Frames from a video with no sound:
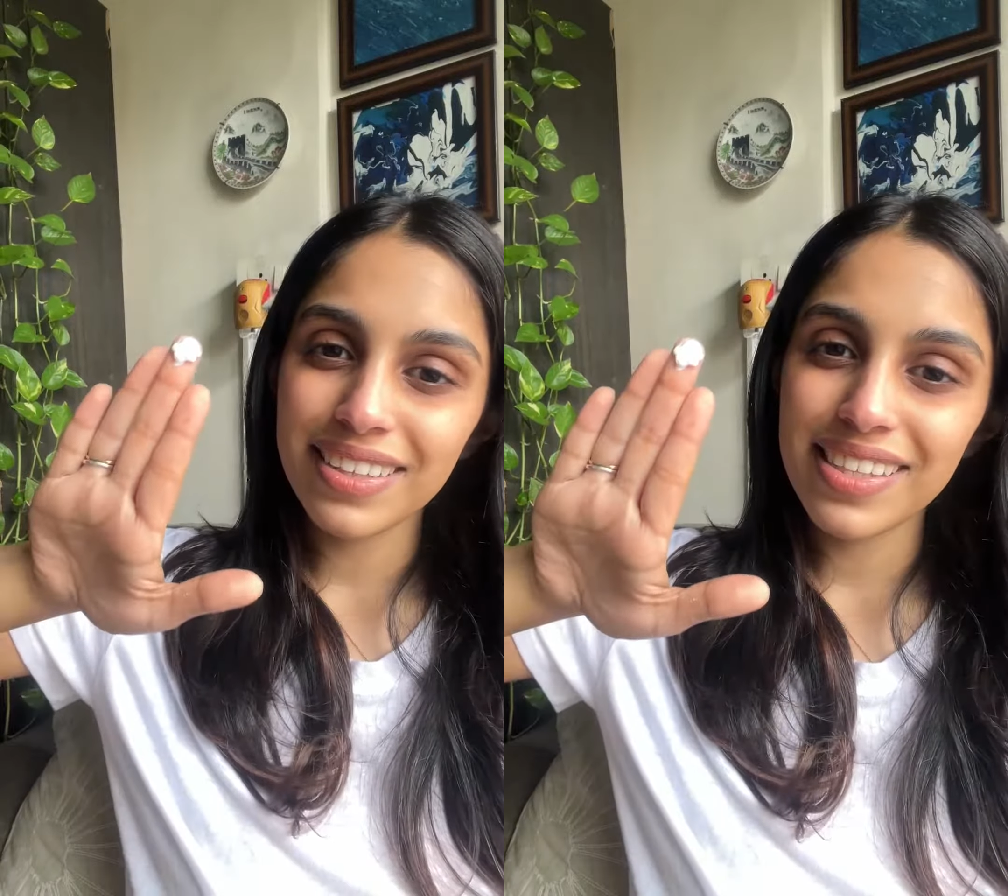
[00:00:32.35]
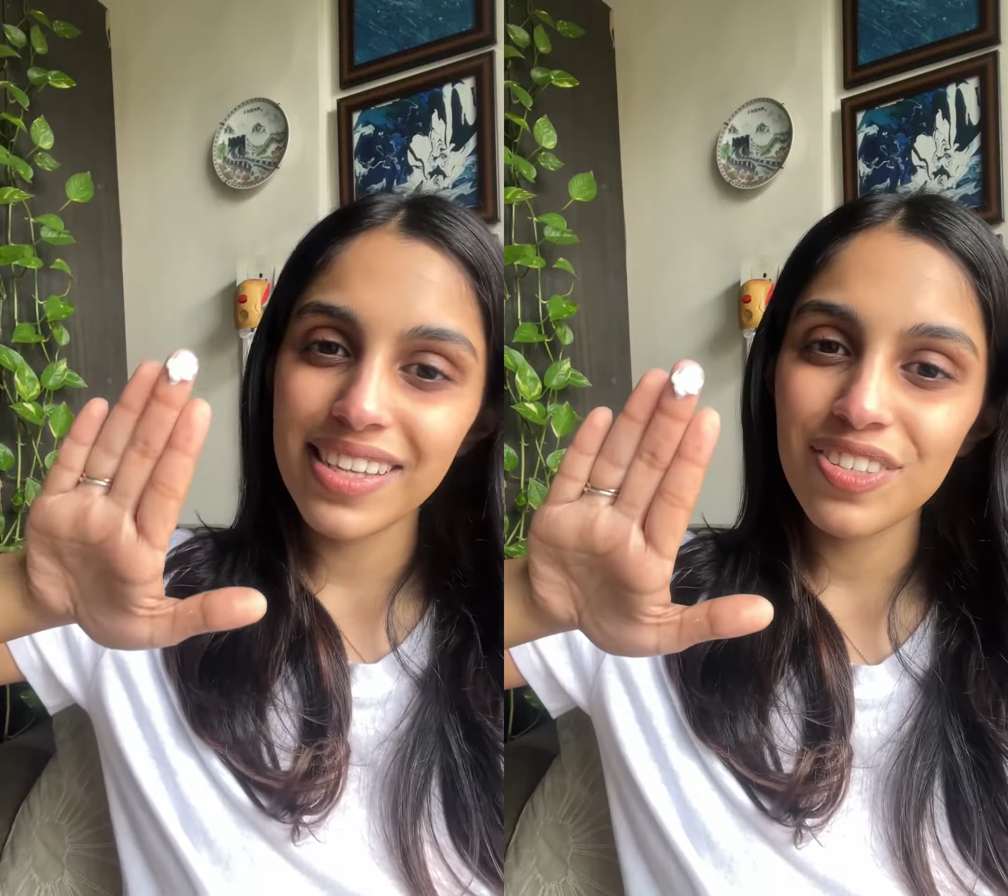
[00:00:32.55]

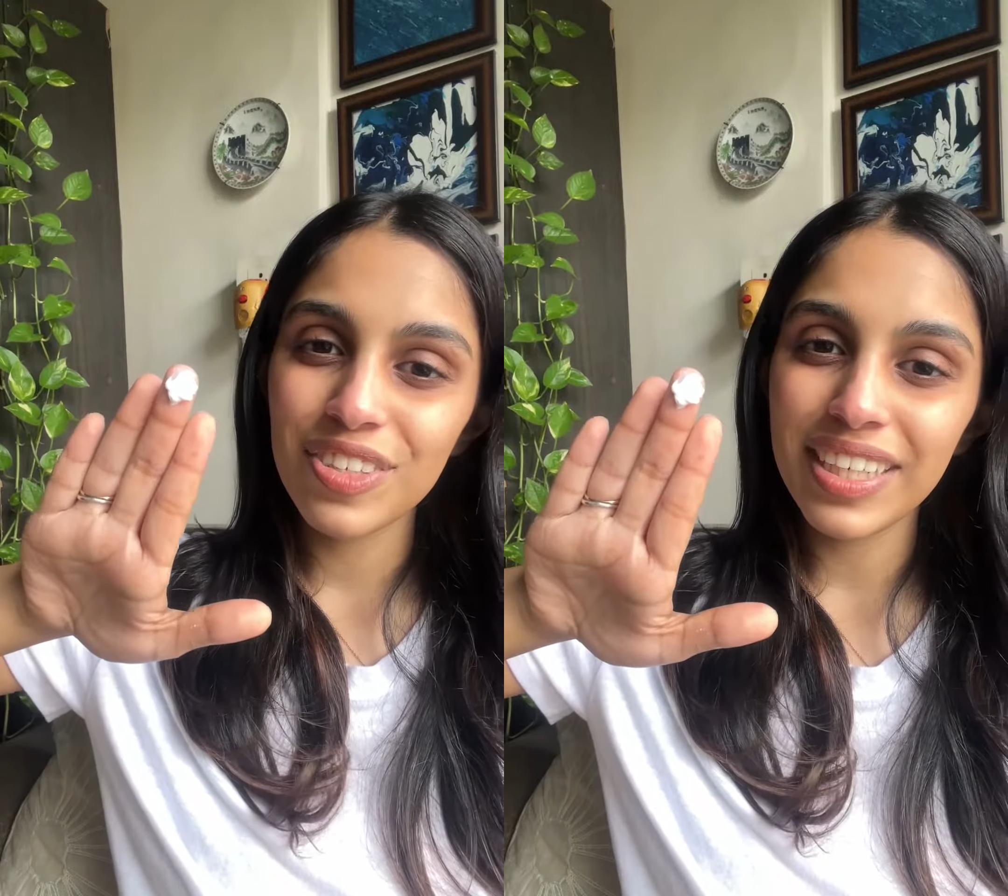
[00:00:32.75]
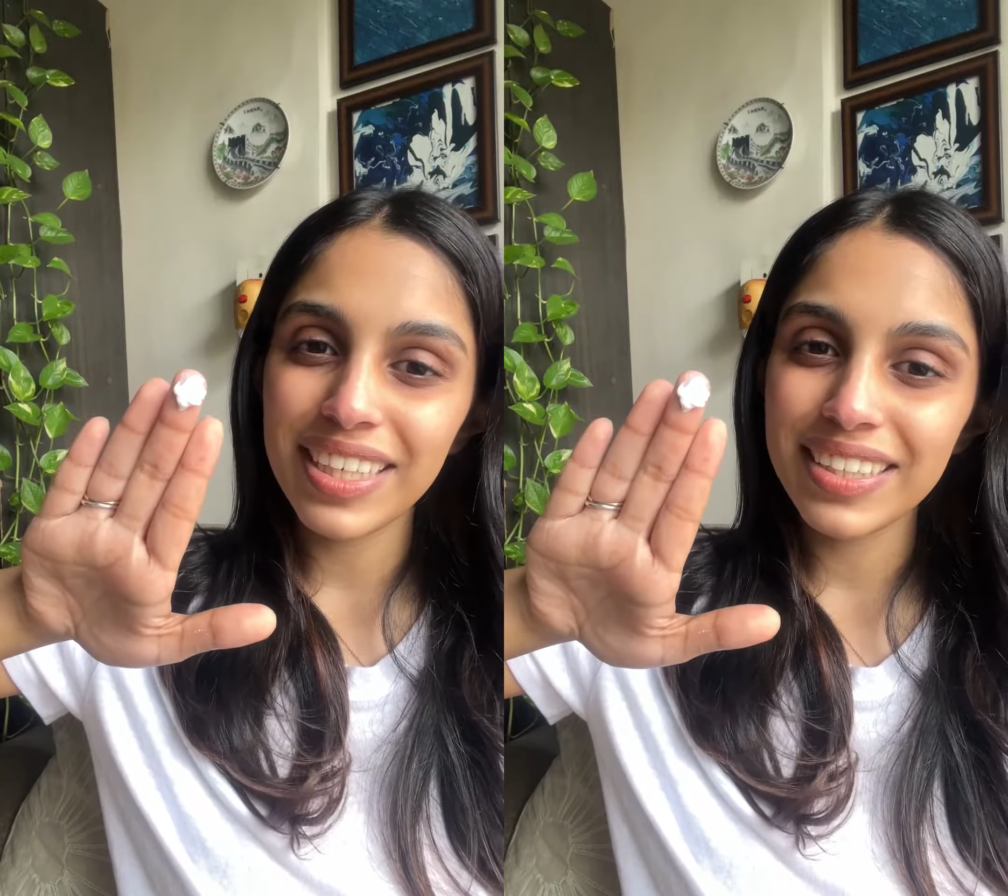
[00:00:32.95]
This is
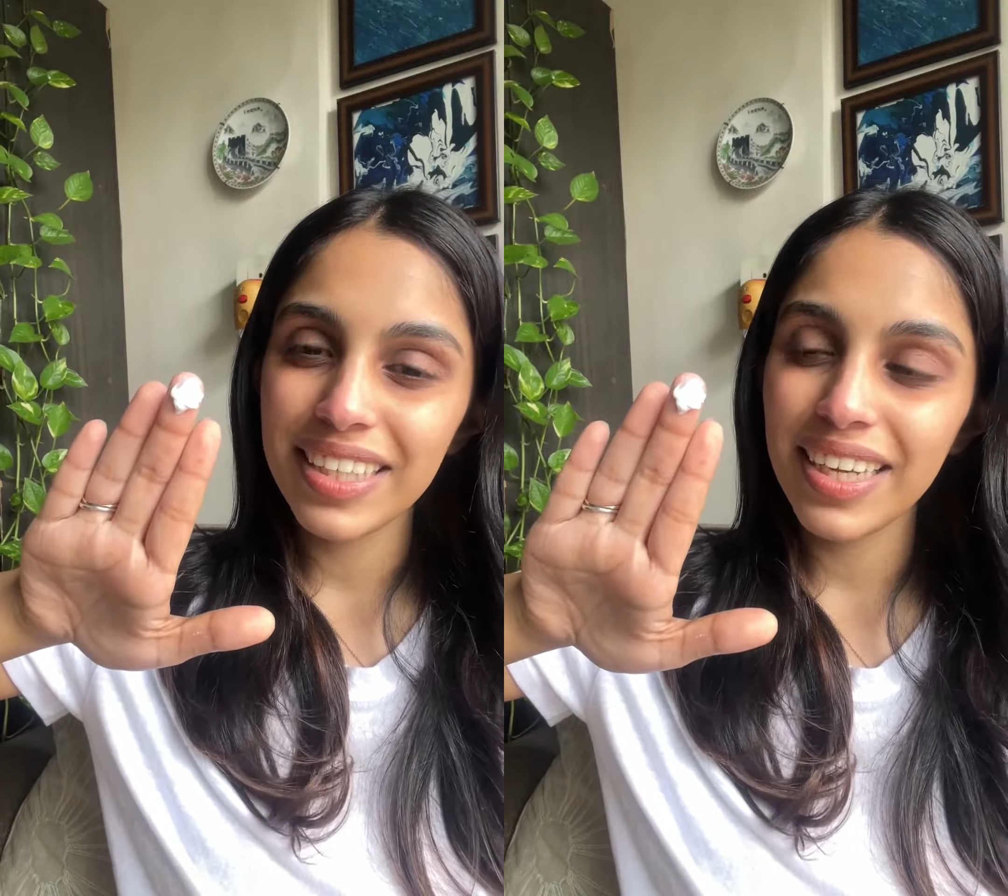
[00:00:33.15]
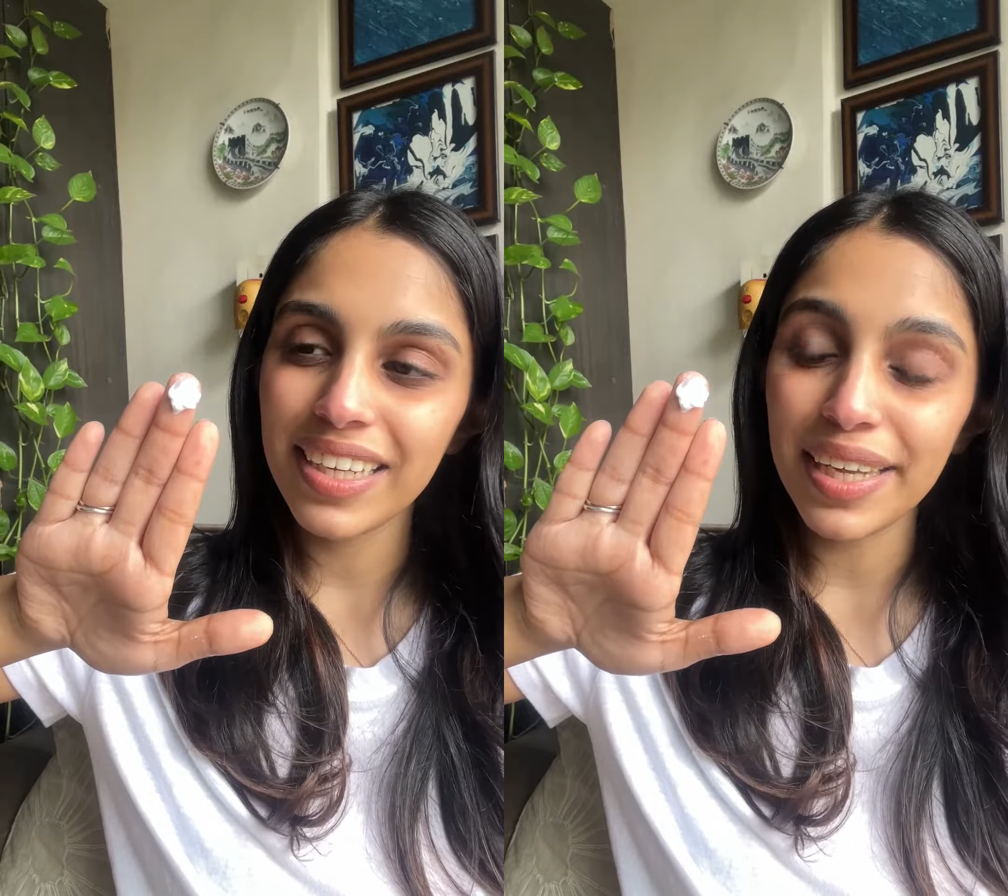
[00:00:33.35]
really
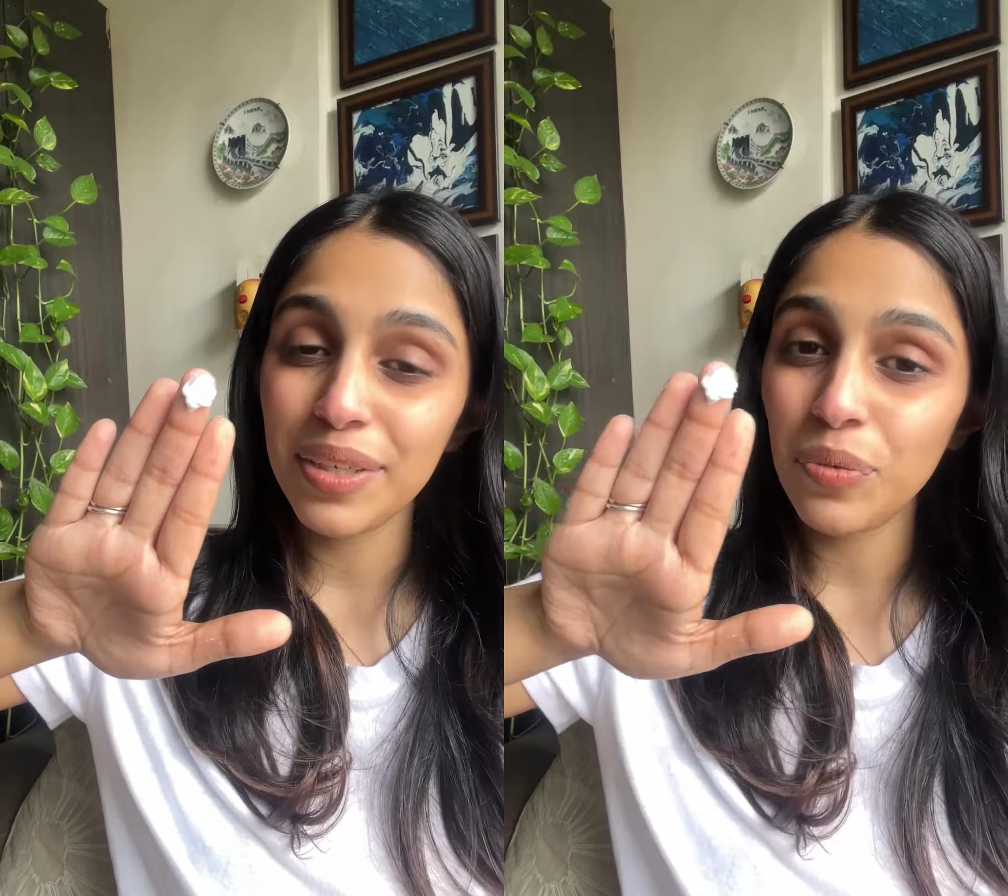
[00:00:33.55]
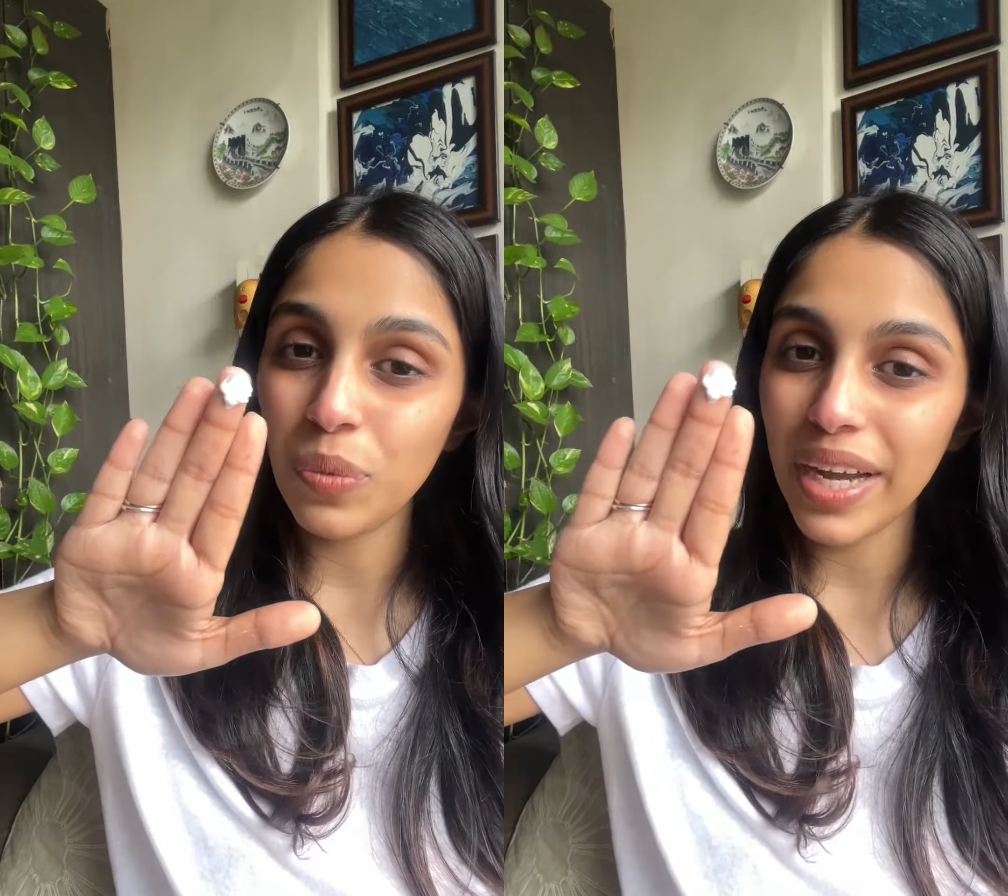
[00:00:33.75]
thick
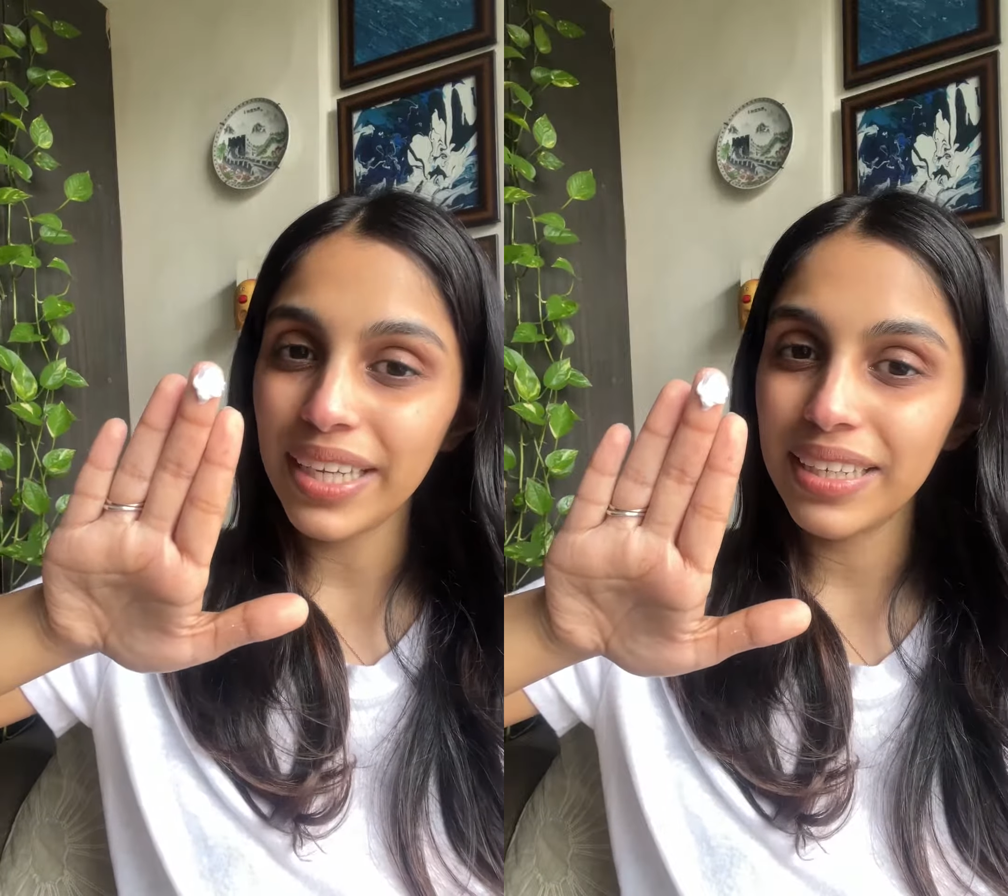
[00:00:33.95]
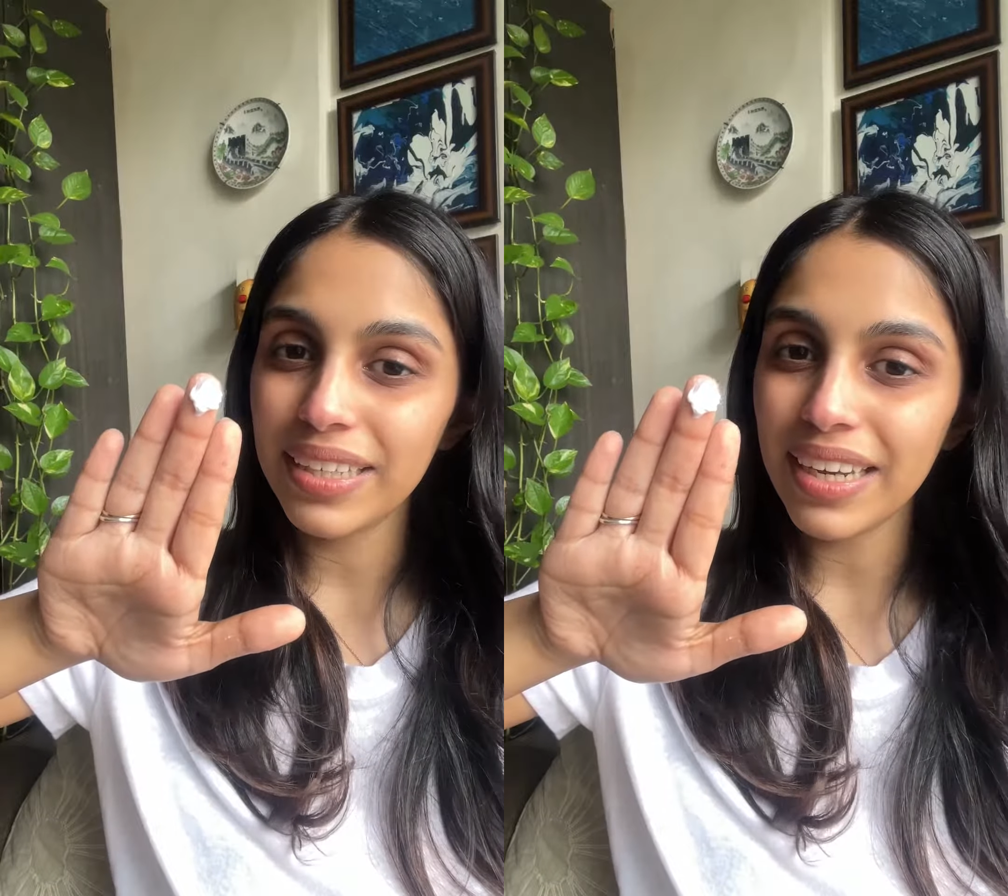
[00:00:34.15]
and white,